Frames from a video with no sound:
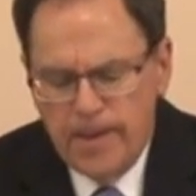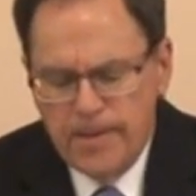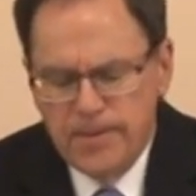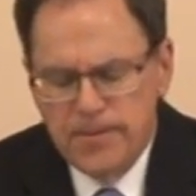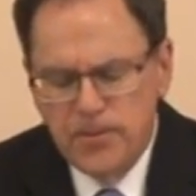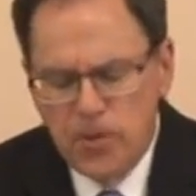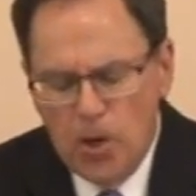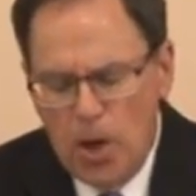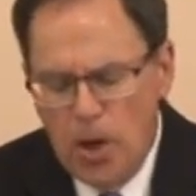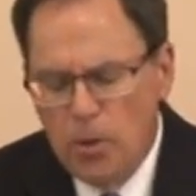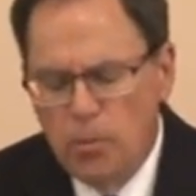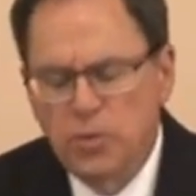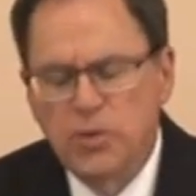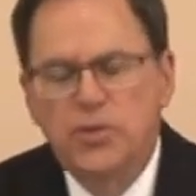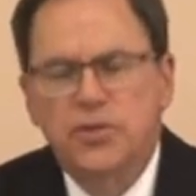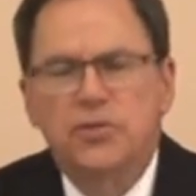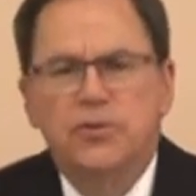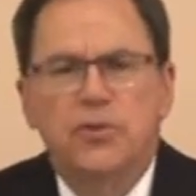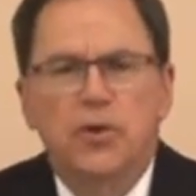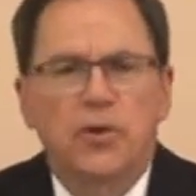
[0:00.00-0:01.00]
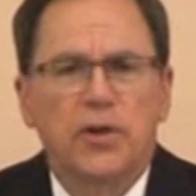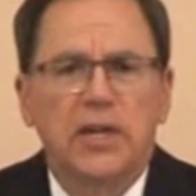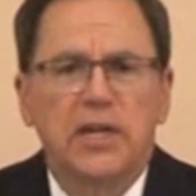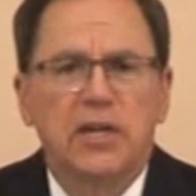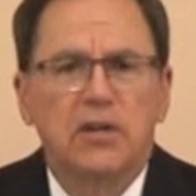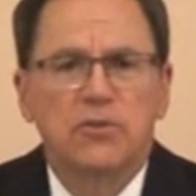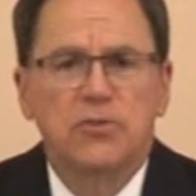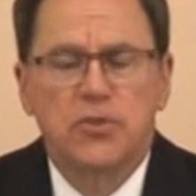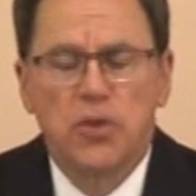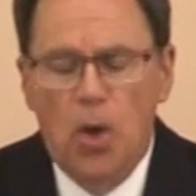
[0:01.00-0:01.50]
Saul was 30
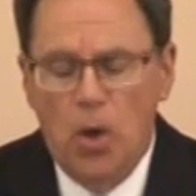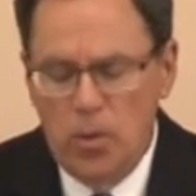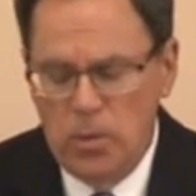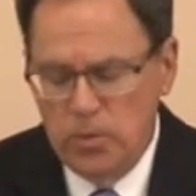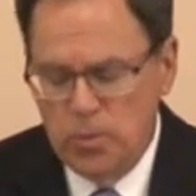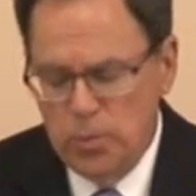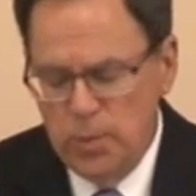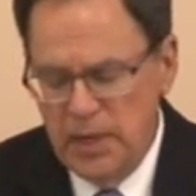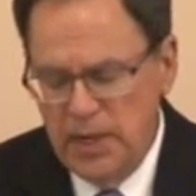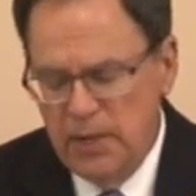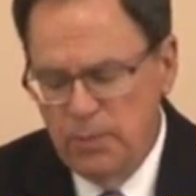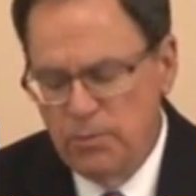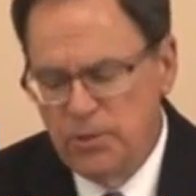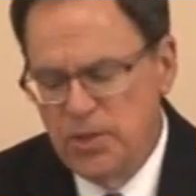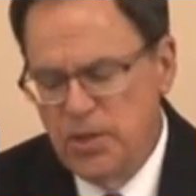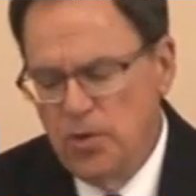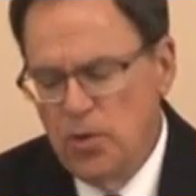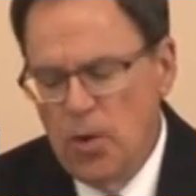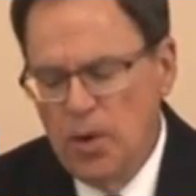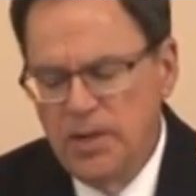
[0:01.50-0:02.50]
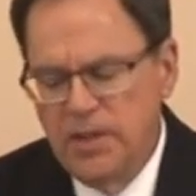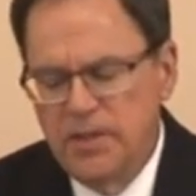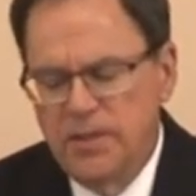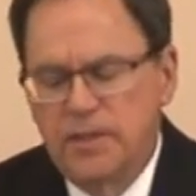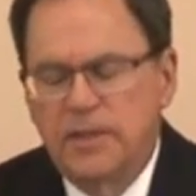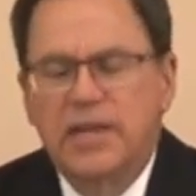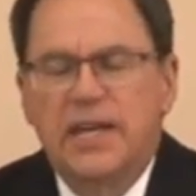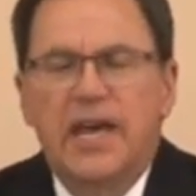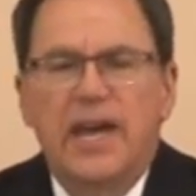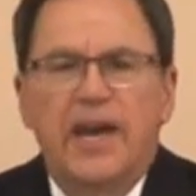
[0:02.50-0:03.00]
years old when he was
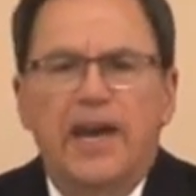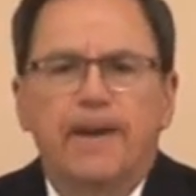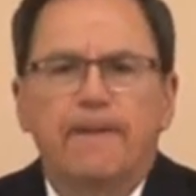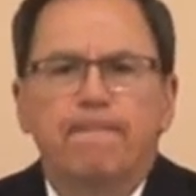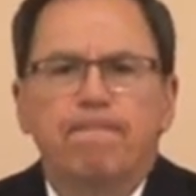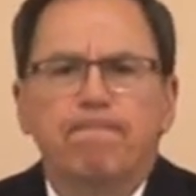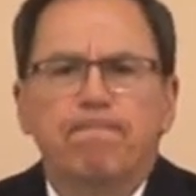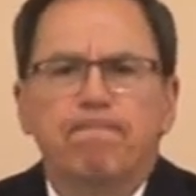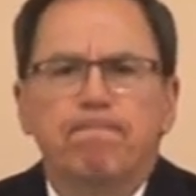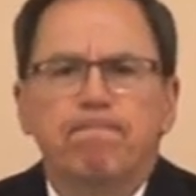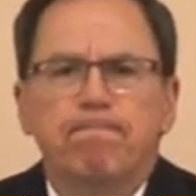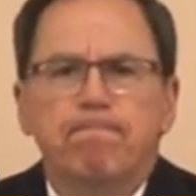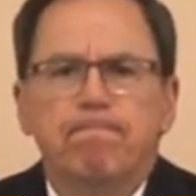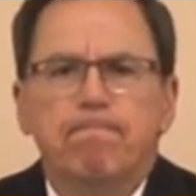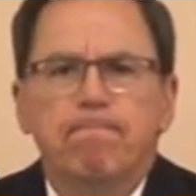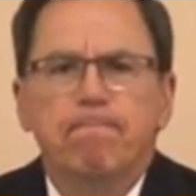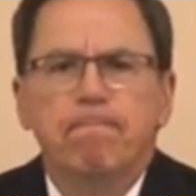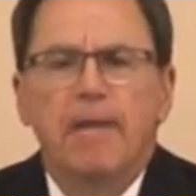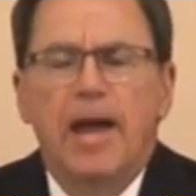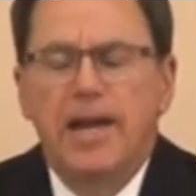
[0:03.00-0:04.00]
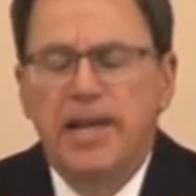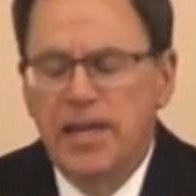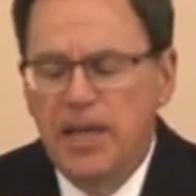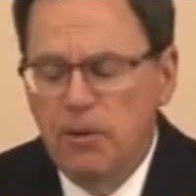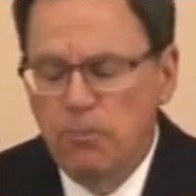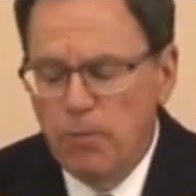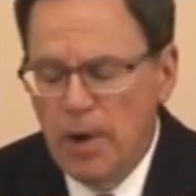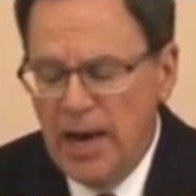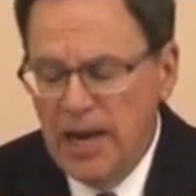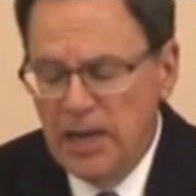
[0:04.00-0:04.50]
anointed king, and he
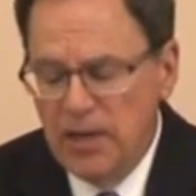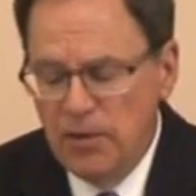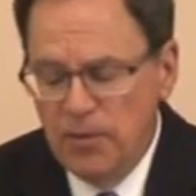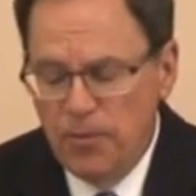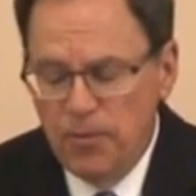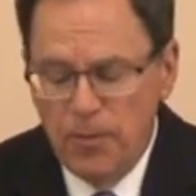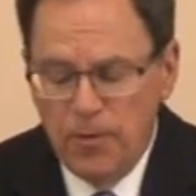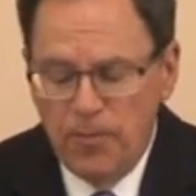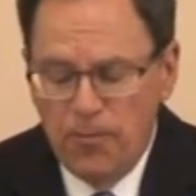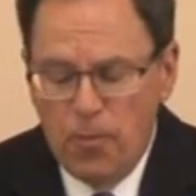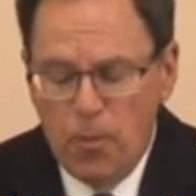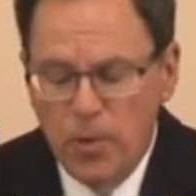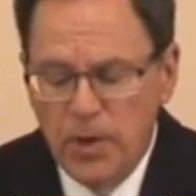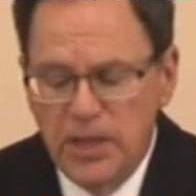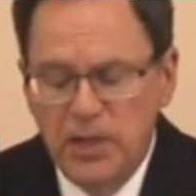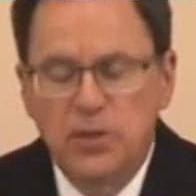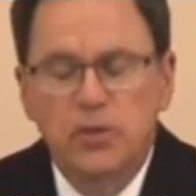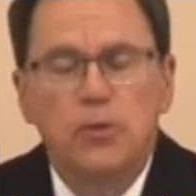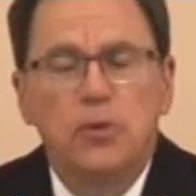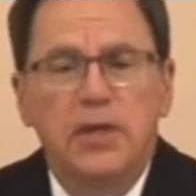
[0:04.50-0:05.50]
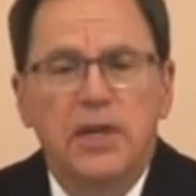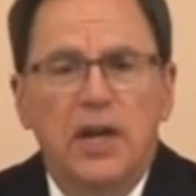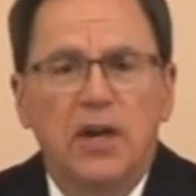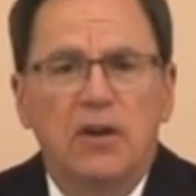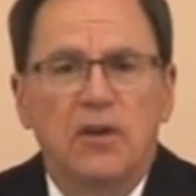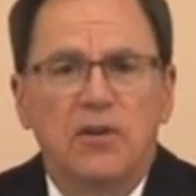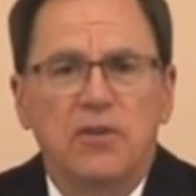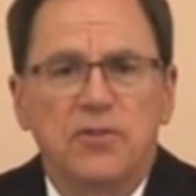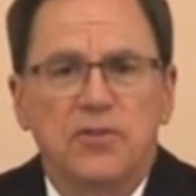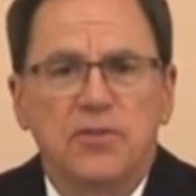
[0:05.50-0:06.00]
reigned for 42
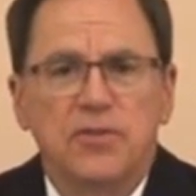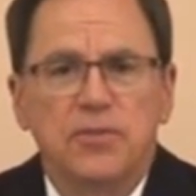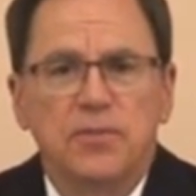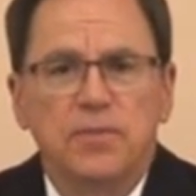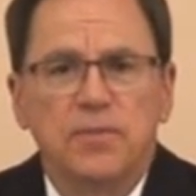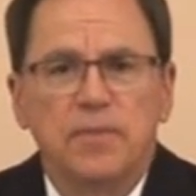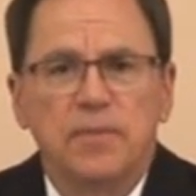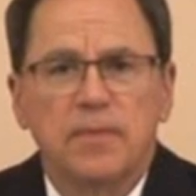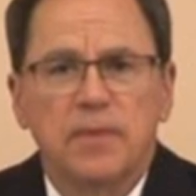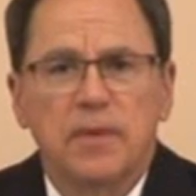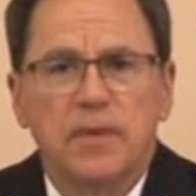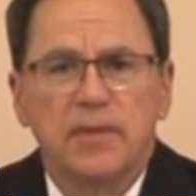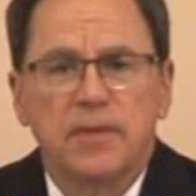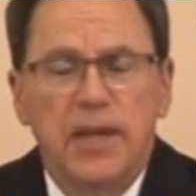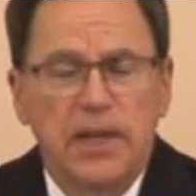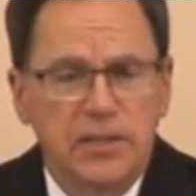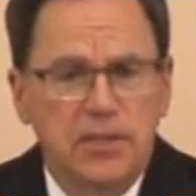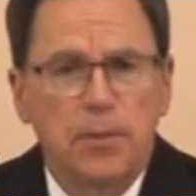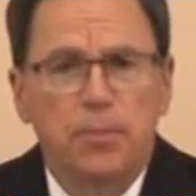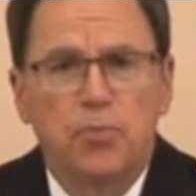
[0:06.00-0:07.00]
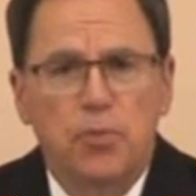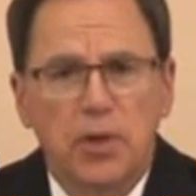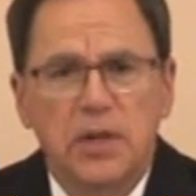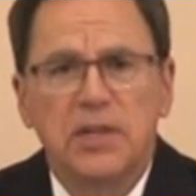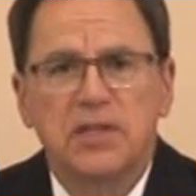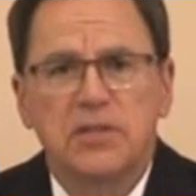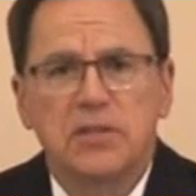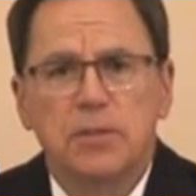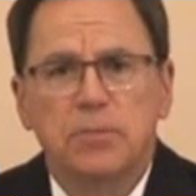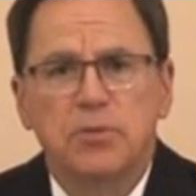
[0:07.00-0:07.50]
years. That's a
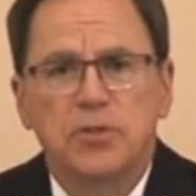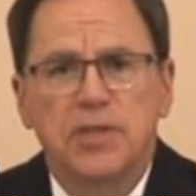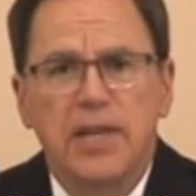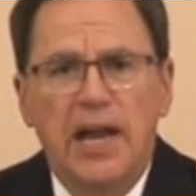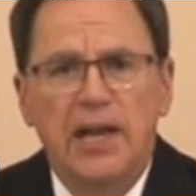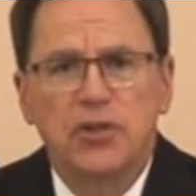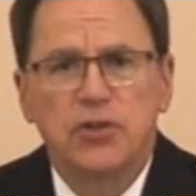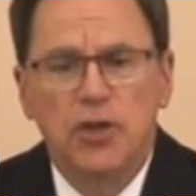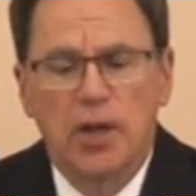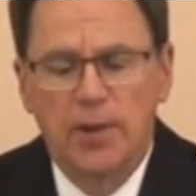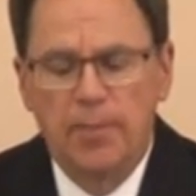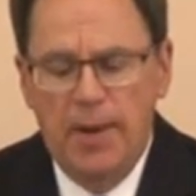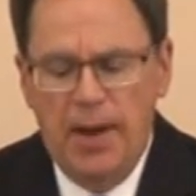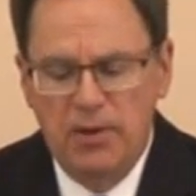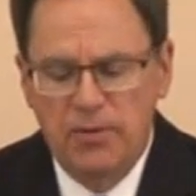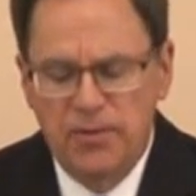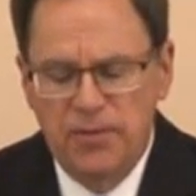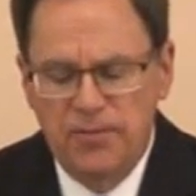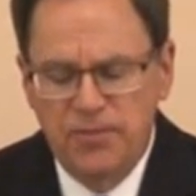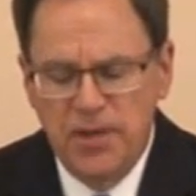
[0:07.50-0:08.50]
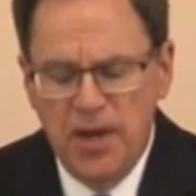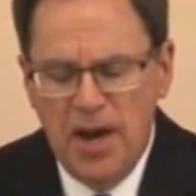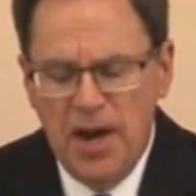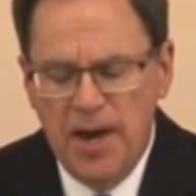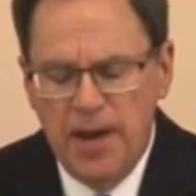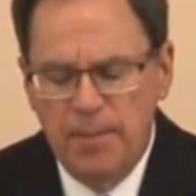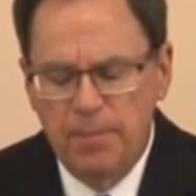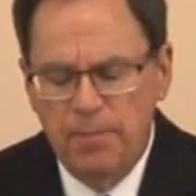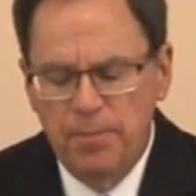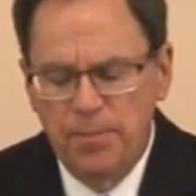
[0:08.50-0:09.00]
pretty substantial amount of
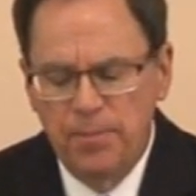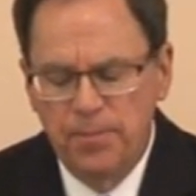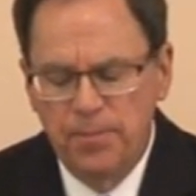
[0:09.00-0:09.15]
time.